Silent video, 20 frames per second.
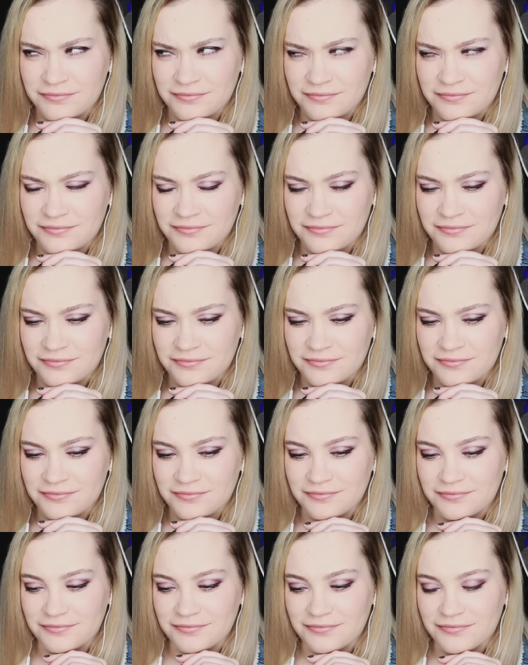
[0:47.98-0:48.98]
You could be right.
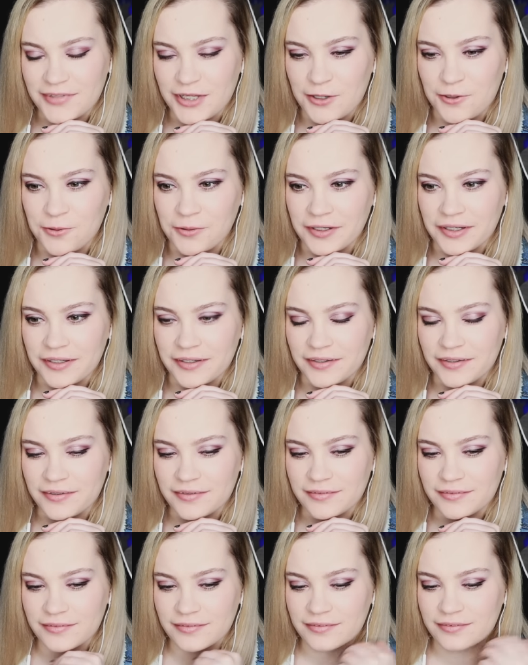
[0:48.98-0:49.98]
Greatest human invention.